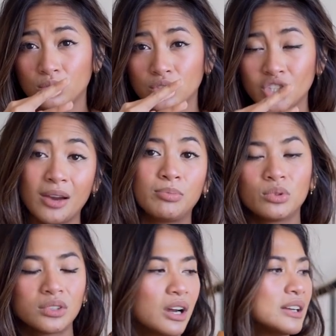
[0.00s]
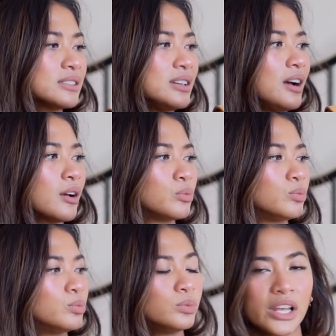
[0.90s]
shape organizer. Um,
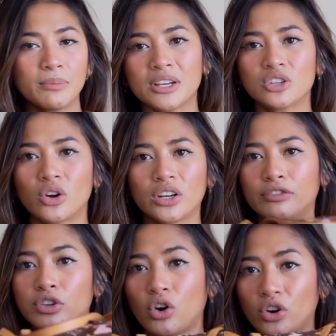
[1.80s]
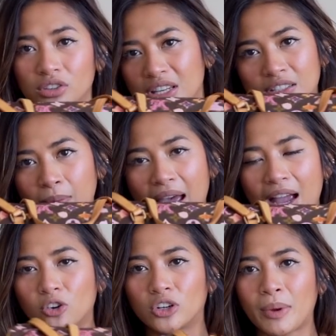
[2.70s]
let me know if you own this
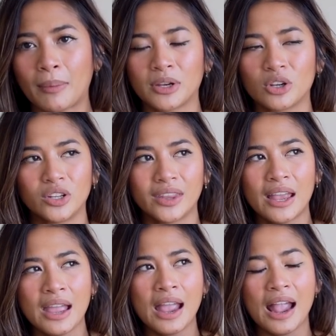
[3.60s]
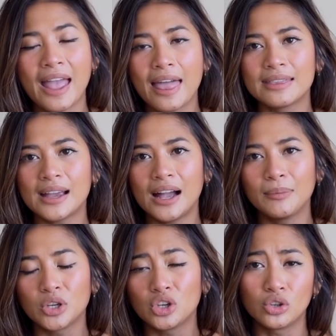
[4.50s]
bag or a Papillon, and
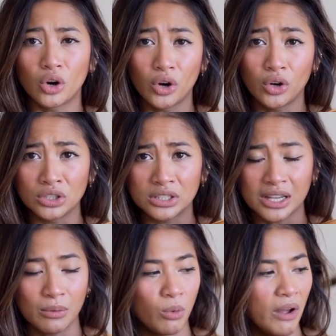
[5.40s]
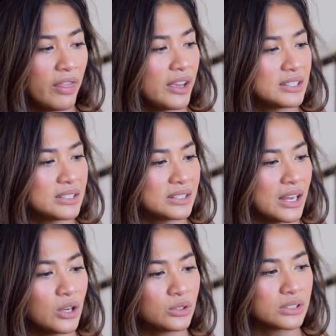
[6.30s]
um, you know someone that
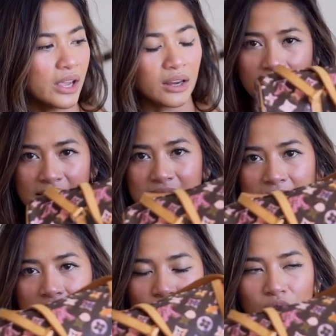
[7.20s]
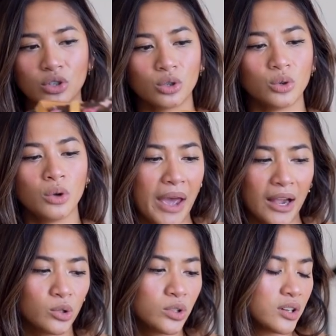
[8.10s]
sells like these cylindrical
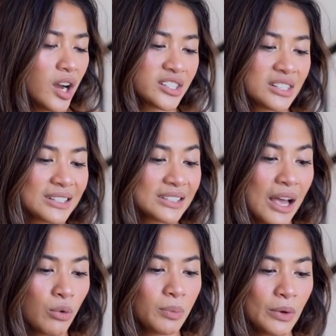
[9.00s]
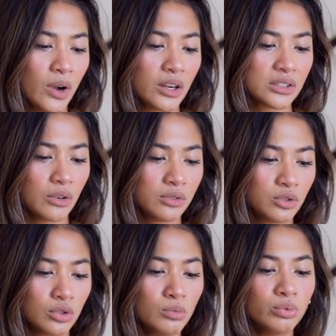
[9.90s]
bag organizers, because that would be one, because I
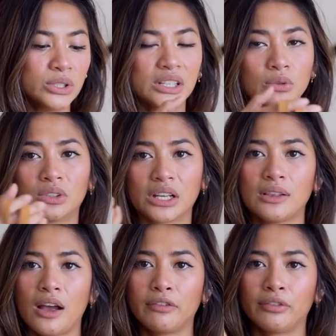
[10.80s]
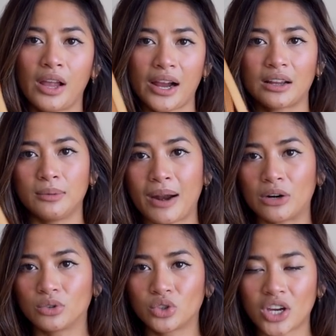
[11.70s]
do really really love like the
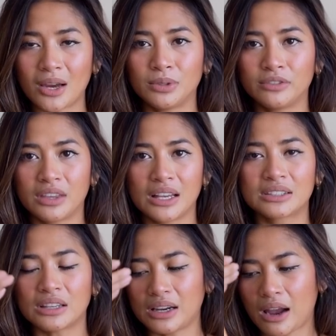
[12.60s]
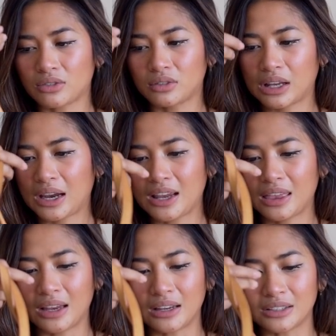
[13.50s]
barrel shape of this. I actually
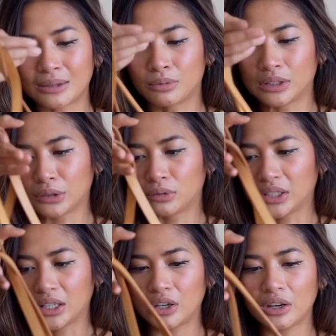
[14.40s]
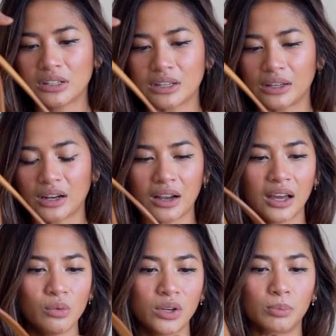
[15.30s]
think it's really really cute, and I
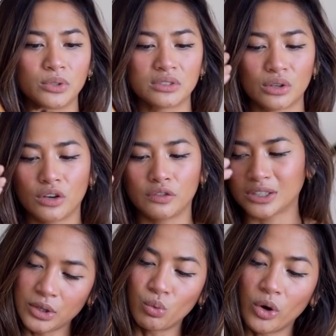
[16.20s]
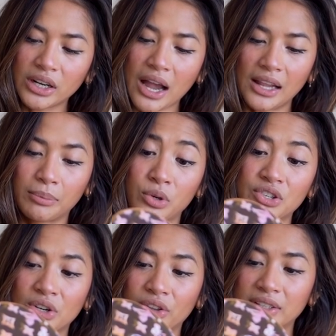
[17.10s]
kind of want to preserve it. The watercolor
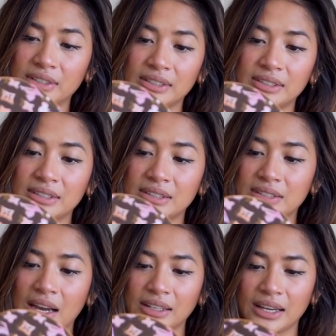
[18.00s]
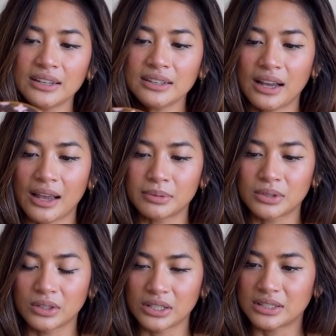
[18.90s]
printing on this is stunning,
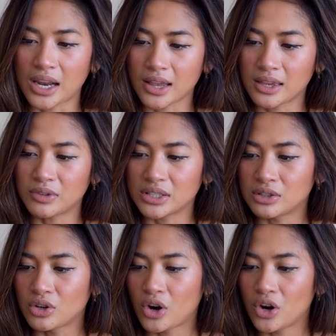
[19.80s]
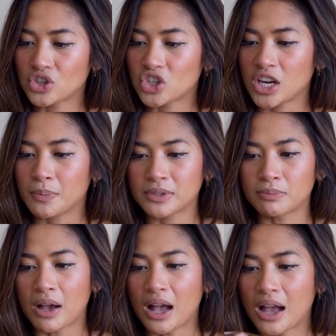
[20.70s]
absolutely stunning. There is no chips,
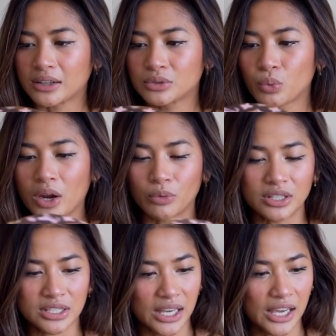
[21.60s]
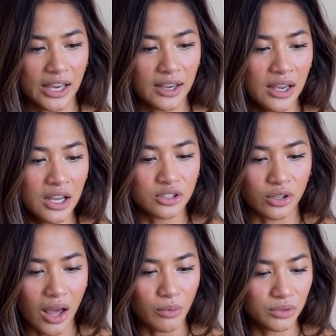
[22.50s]
marks, wear and tear, so
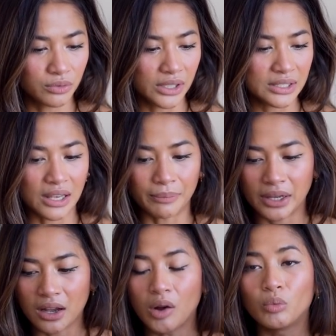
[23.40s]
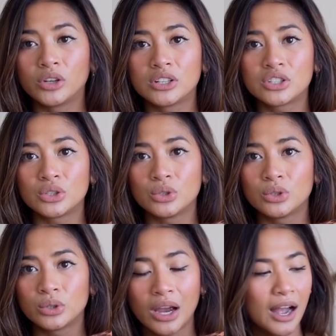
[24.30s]
that was really something I wanted to
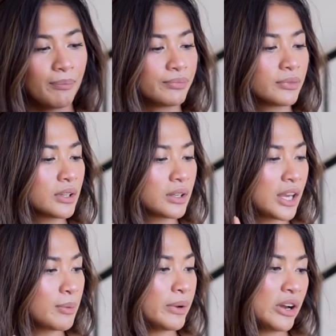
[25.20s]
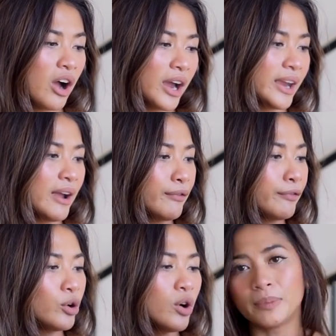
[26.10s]
um keep an eye out
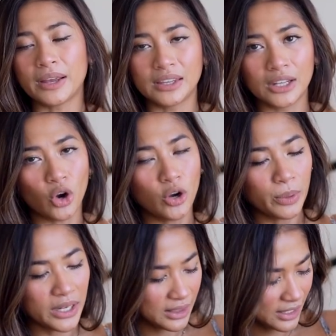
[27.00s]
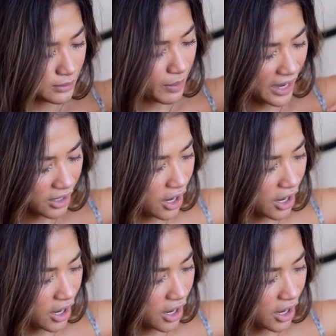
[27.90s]
for. And then opening this bag